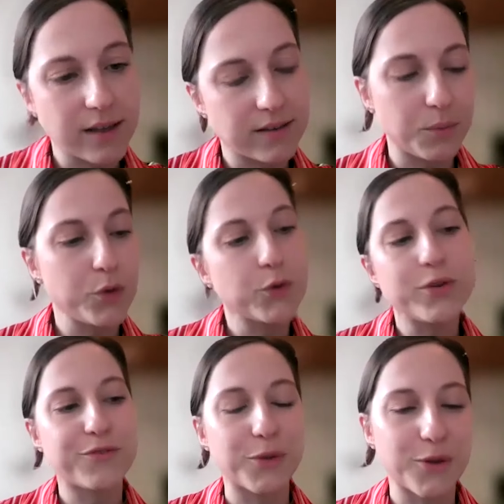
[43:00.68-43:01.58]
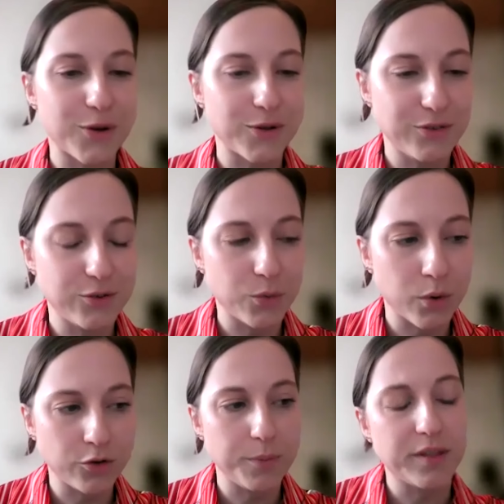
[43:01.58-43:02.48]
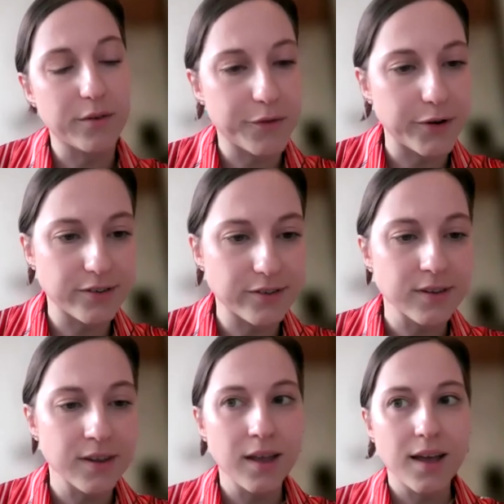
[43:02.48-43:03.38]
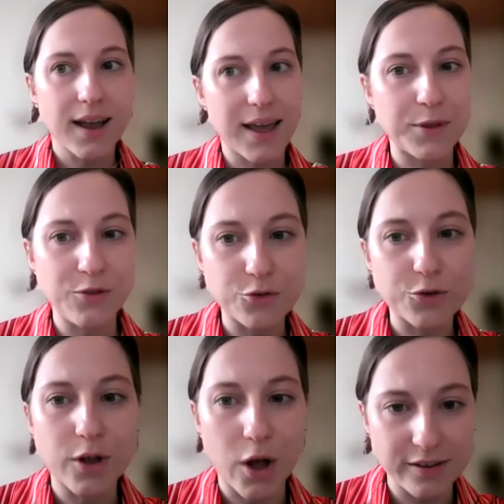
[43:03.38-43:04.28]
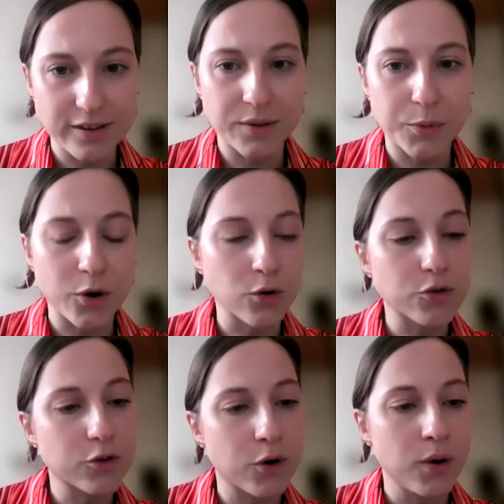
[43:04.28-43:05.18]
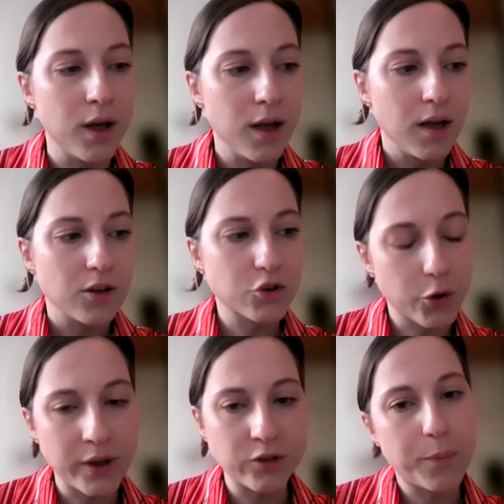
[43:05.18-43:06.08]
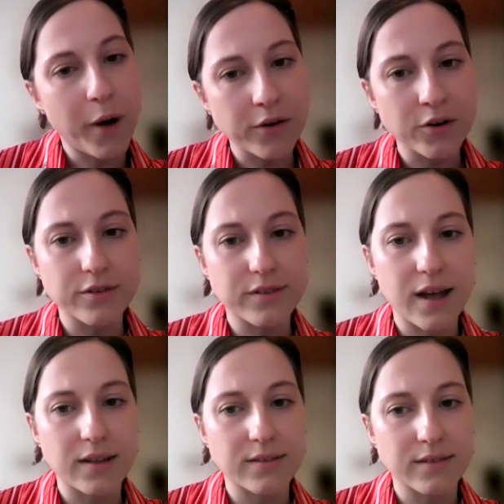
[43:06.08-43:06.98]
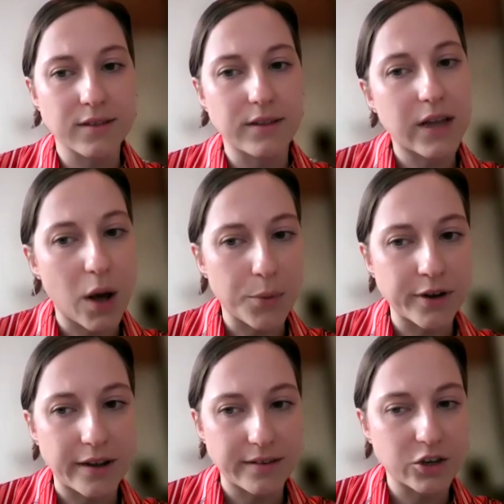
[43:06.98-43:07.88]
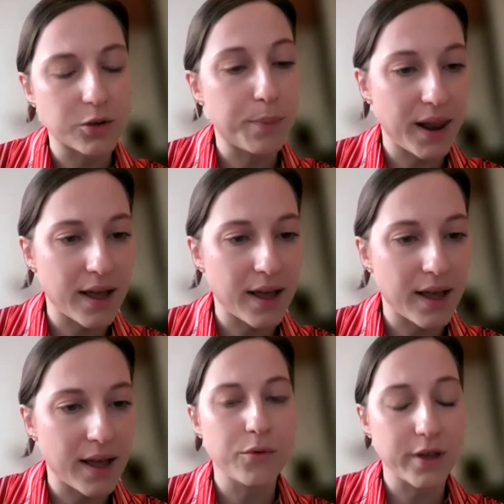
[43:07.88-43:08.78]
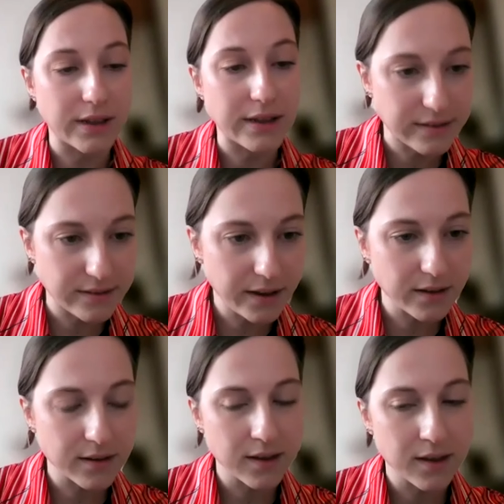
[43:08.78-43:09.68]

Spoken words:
Yes, a beautiful goal to want to be the first climate neutral continent, but also showing to partners that the decarbonization plans are realistic